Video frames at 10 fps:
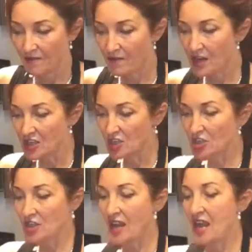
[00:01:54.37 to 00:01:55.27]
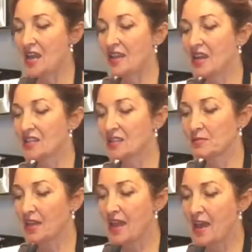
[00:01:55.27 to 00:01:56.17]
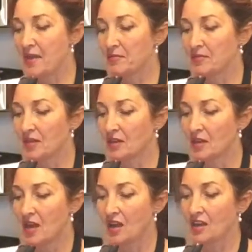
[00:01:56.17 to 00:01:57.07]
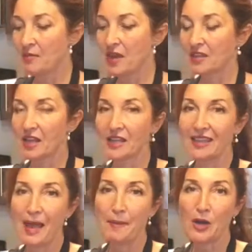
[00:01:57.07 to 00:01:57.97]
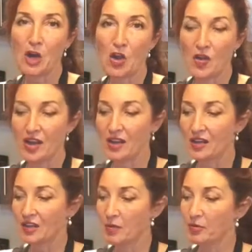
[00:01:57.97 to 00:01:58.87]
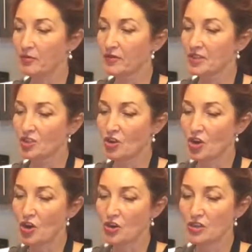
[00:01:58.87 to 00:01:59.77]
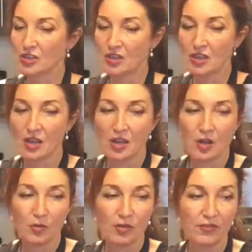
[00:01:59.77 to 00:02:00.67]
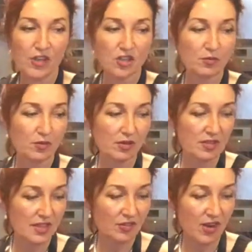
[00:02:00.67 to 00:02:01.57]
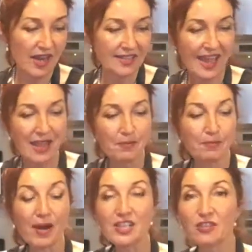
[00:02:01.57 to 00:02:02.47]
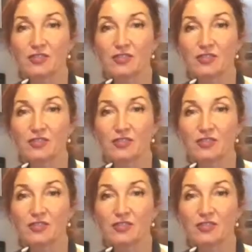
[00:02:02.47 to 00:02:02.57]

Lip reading: fresh, and I got some lamb. I'm gonna make like lamb curry in a couple of these jars with vegetables and rice and bunch of